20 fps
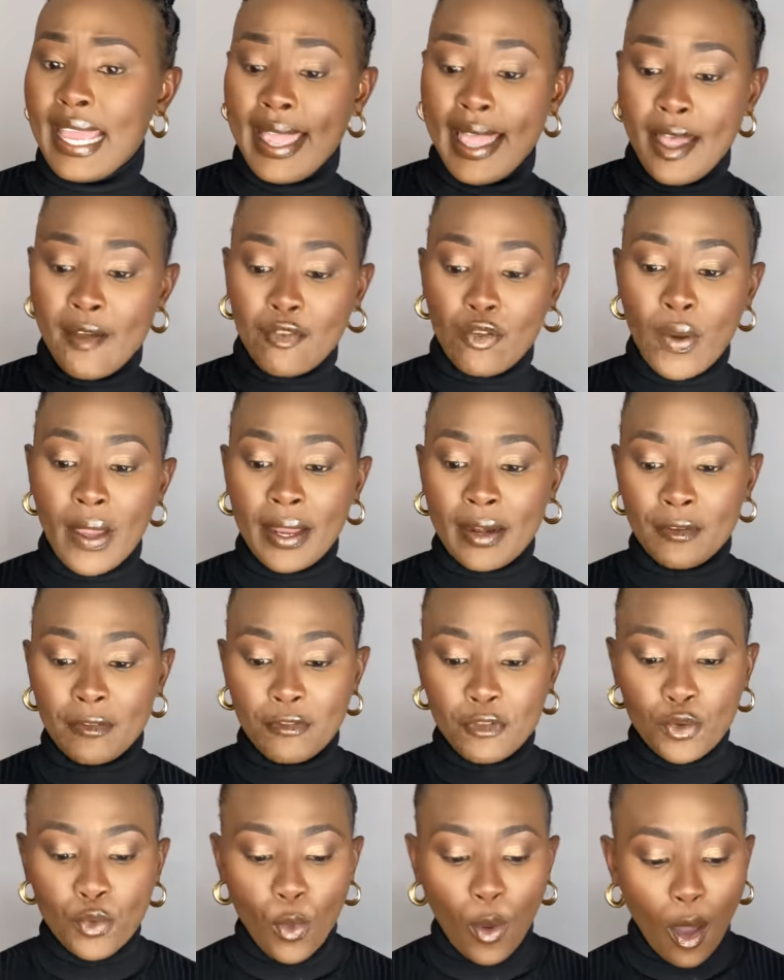have quite a
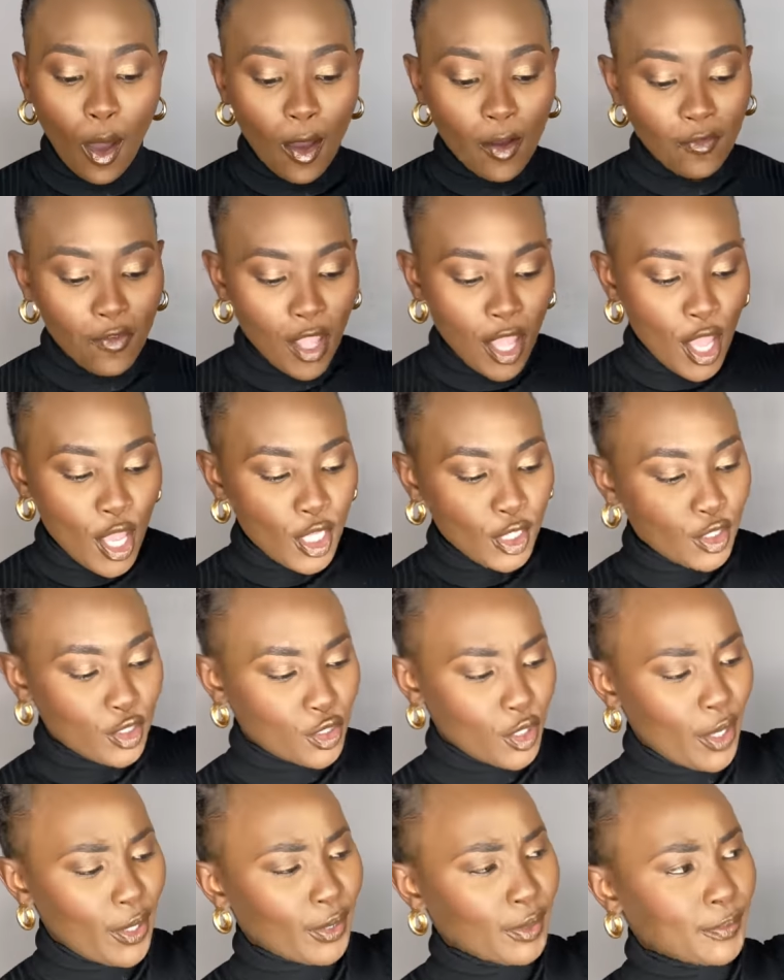few of
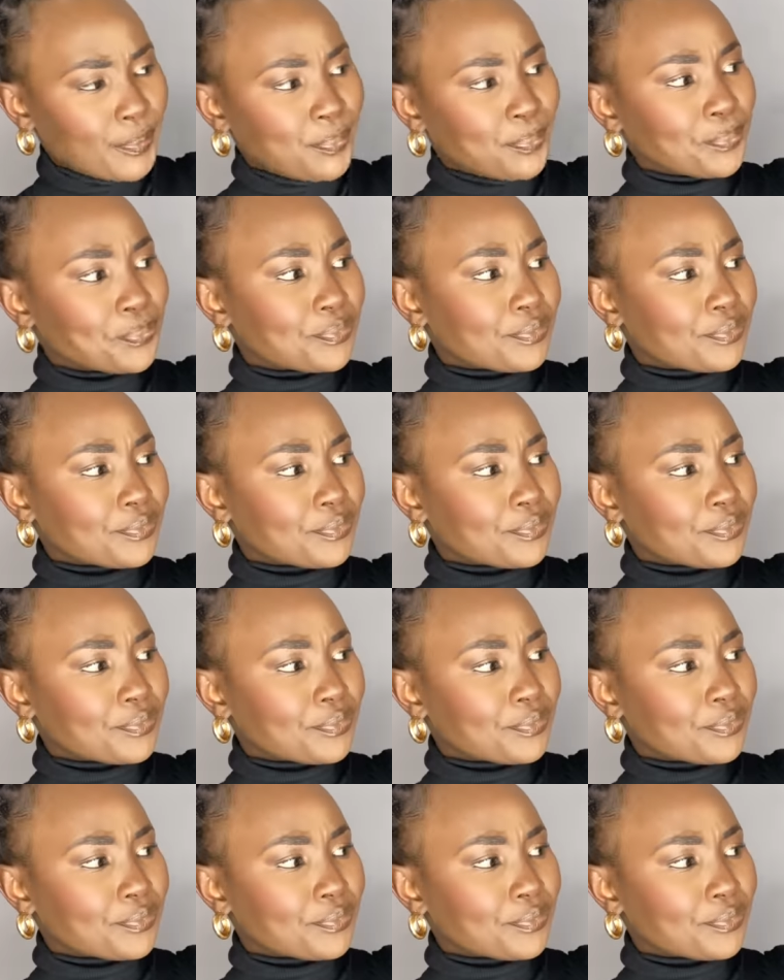so